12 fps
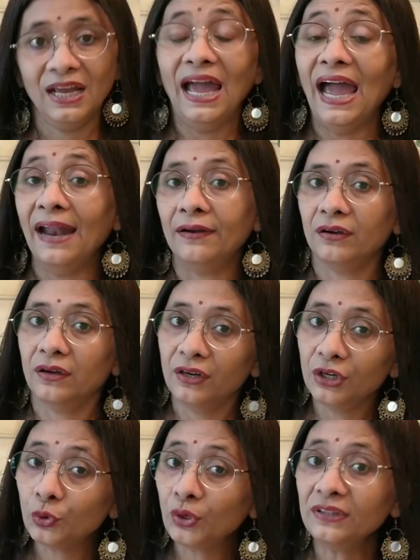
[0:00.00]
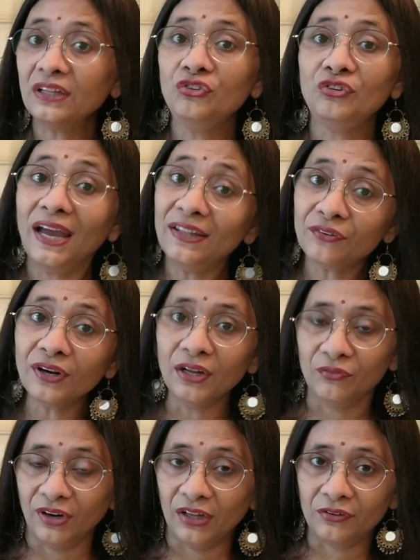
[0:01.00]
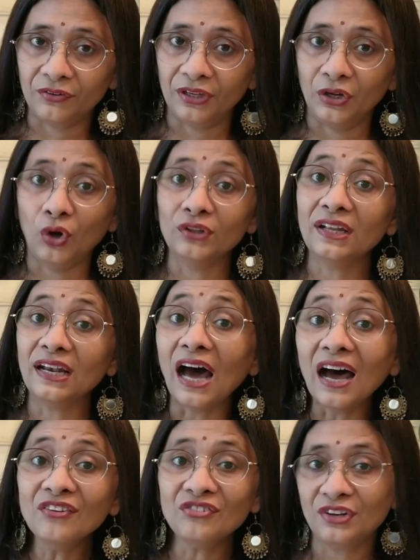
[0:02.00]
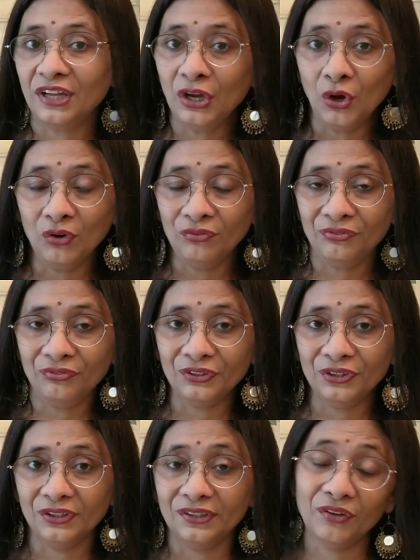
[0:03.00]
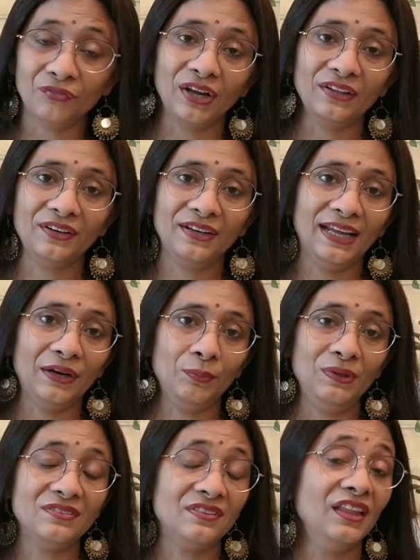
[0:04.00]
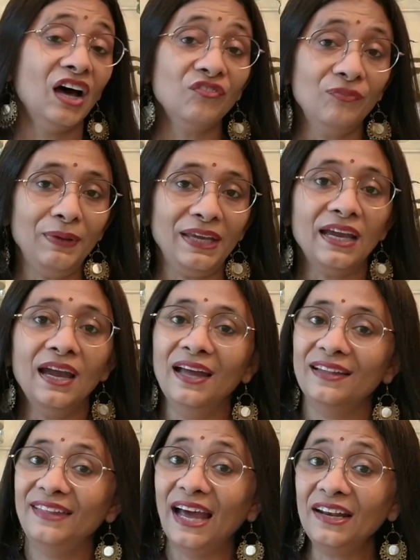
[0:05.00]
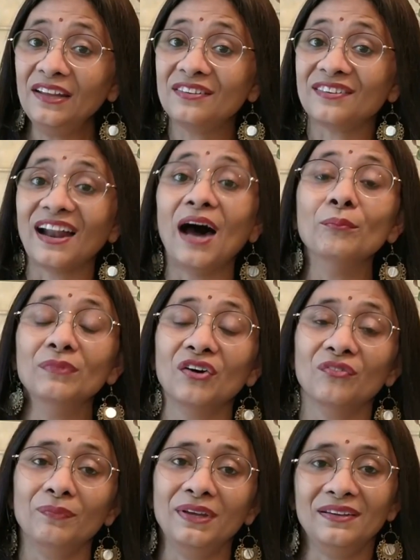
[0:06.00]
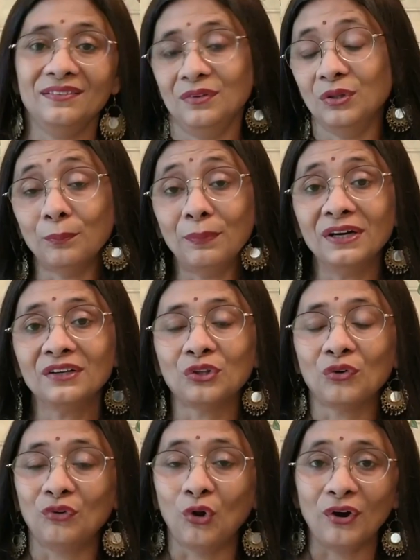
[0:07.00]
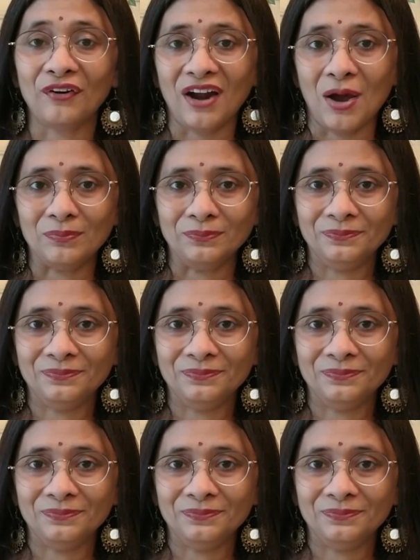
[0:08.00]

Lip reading: And during the Chaitra Navratri, on the last day of Navratri, that means Navmi, that is Ram Navmi, birth of Lord Ram.